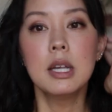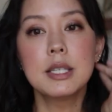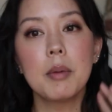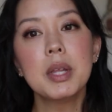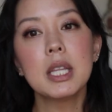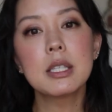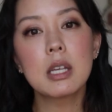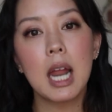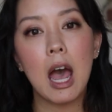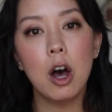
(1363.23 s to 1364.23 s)
Something that's
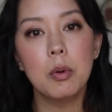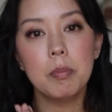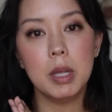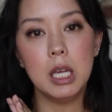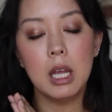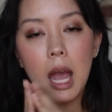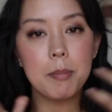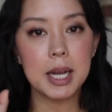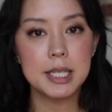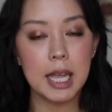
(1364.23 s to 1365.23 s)
gonna help me
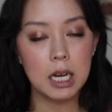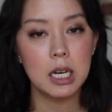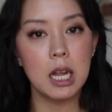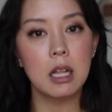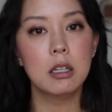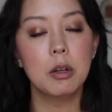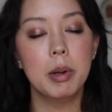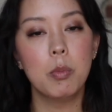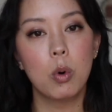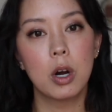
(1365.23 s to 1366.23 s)
and my sanity a little
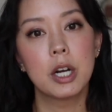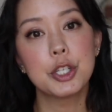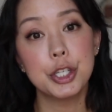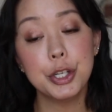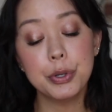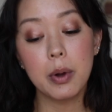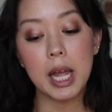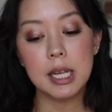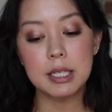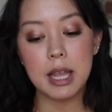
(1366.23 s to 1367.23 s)
bit more too
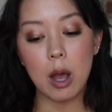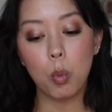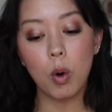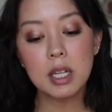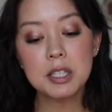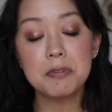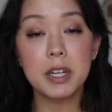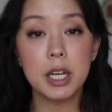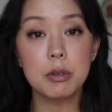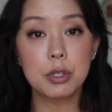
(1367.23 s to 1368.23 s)
is that once
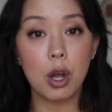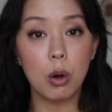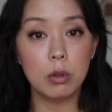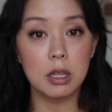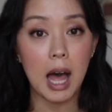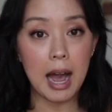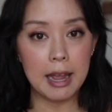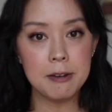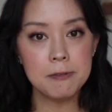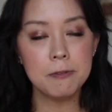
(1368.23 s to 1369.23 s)
videos go
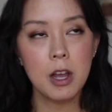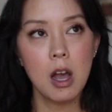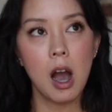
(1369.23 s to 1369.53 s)
live,